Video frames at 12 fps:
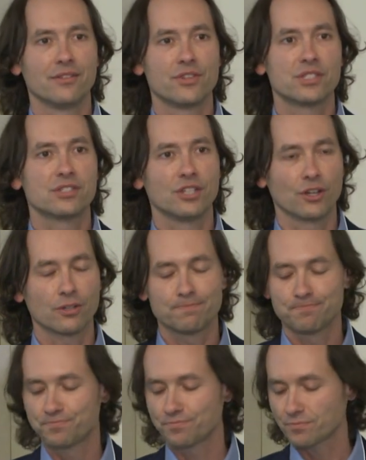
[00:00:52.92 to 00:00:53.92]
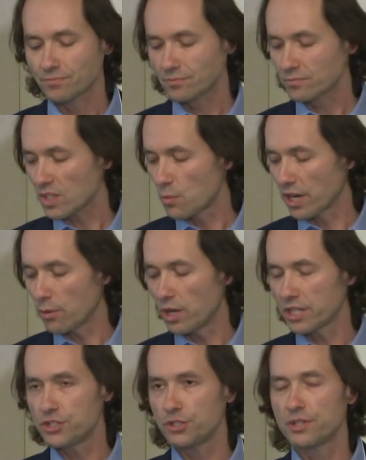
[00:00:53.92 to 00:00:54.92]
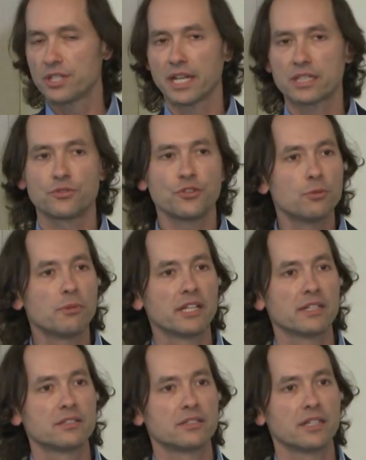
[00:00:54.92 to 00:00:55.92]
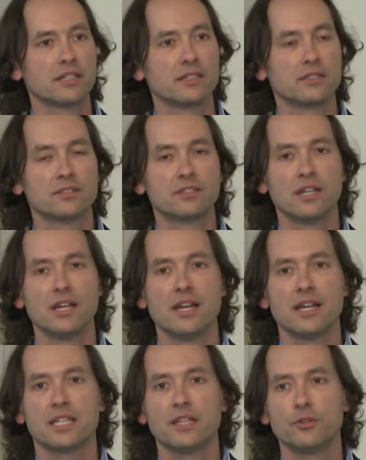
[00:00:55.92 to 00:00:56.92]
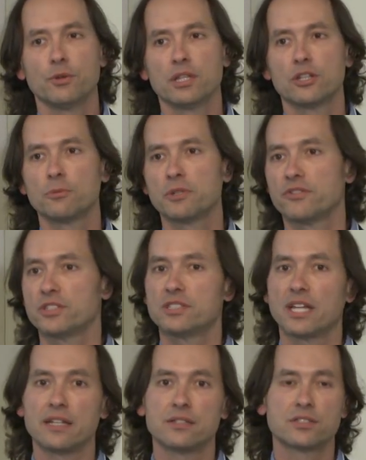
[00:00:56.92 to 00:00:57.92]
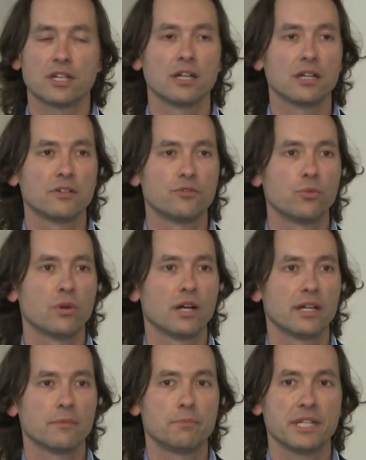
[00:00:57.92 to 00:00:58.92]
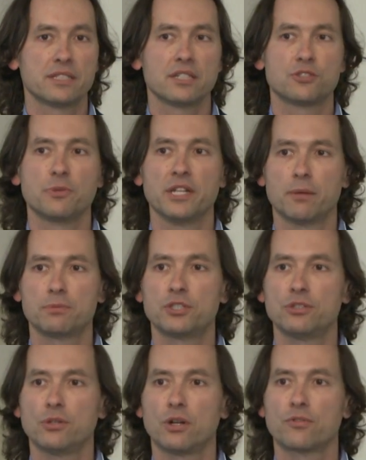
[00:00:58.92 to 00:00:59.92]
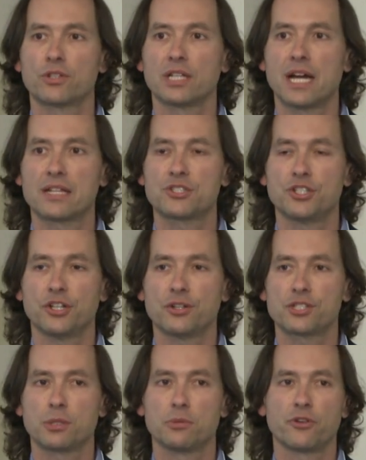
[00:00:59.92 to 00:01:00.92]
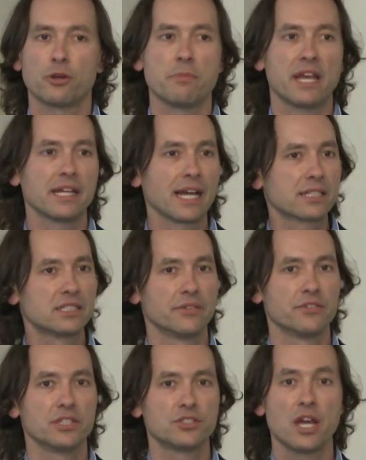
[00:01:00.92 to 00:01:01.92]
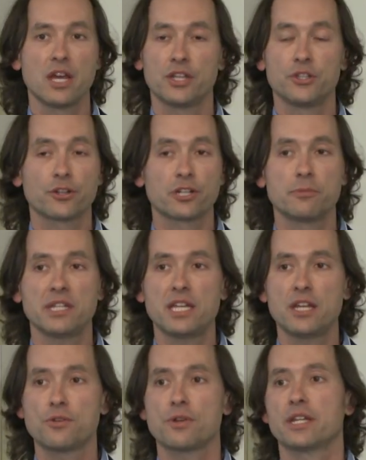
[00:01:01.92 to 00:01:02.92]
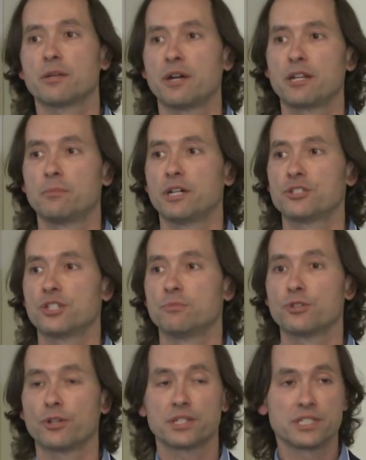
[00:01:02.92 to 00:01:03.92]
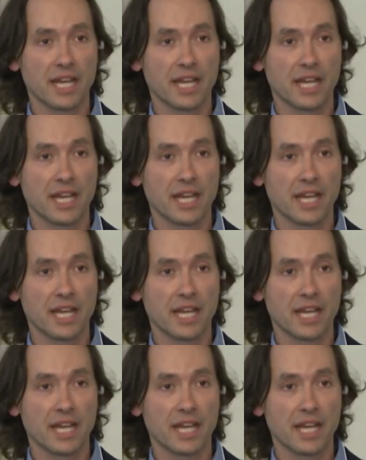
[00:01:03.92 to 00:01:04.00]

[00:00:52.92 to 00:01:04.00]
this year. What I want to do in the next few minutes is give you a little bit of a sense of what BITS has been up to over the last year, some of our main activities. You're going to be hearing about a bunch of them during the